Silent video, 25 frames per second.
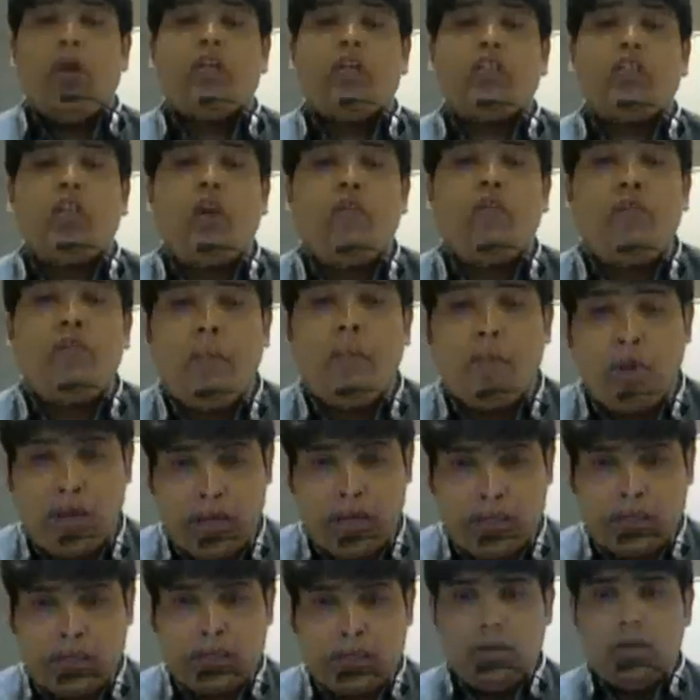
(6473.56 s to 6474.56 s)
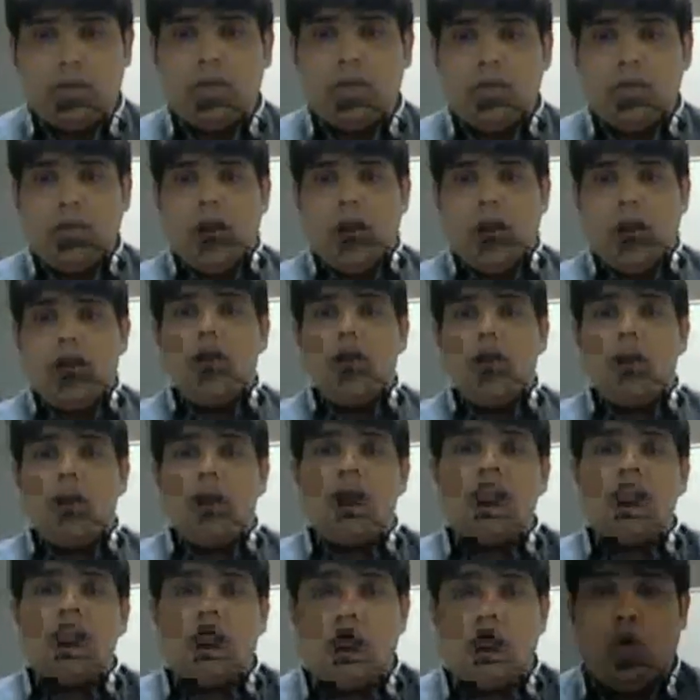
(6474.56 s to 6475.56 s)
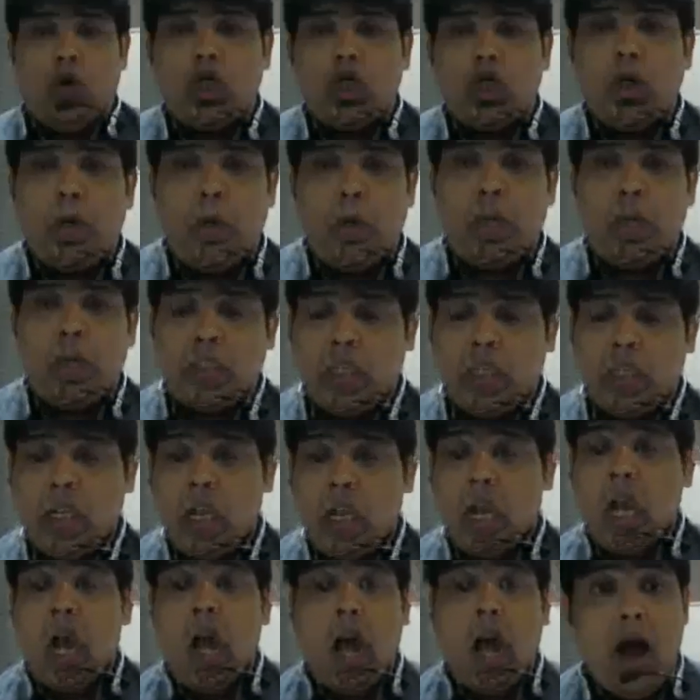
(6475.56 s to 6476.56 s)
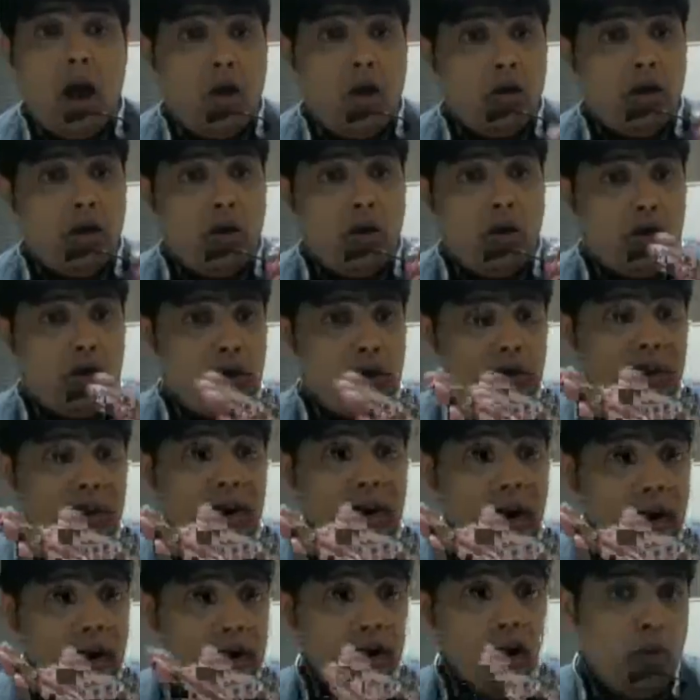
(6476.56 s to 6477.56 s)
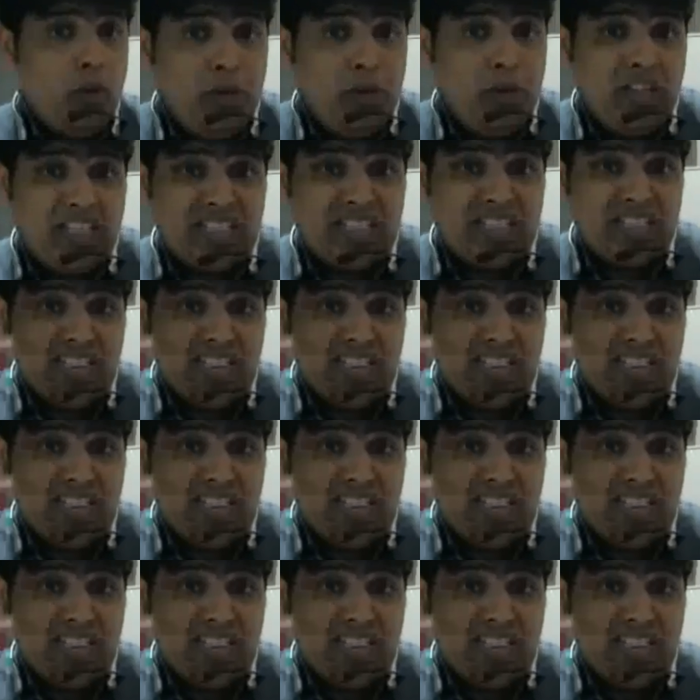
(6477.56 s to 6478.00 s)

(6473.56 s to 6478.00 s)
production of my product. 100 rupees is the cost of production. Out of that 100 rupees,